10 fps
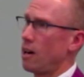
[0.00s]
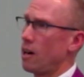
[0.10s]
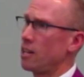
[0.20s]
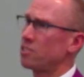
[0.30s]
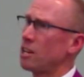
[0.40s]

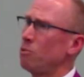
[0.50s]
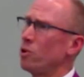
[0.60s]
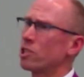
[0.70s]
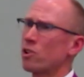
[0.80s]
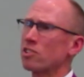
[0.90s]
And he seemed
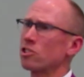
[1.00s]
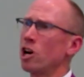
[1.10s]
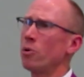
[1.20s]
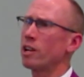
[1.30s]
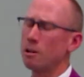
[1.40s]
to address
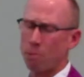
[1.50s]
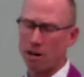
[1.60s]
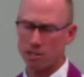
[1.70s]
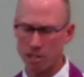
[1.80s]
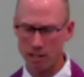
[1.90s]
no one in
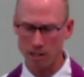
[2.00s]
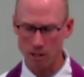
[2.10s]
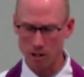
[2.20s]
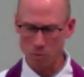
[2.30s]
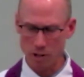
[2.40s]

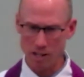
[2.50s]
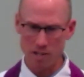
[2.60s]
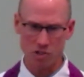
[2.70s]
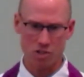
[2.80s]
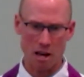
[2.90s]
particular when
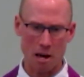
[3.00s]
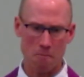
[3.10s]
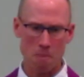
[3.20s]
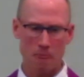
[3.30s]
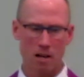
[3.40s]
he
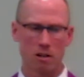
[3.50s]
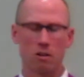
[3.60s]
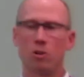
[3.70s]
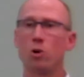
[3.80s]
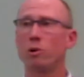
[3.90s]
said,
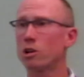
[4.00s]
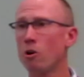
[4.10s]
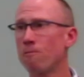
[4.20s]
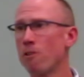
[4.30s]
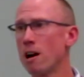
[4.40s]
Who will
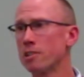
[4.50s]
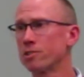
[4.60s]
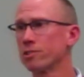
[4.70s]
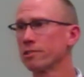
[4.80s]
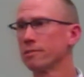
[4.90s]
go for
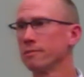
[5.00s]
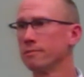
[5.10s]
us?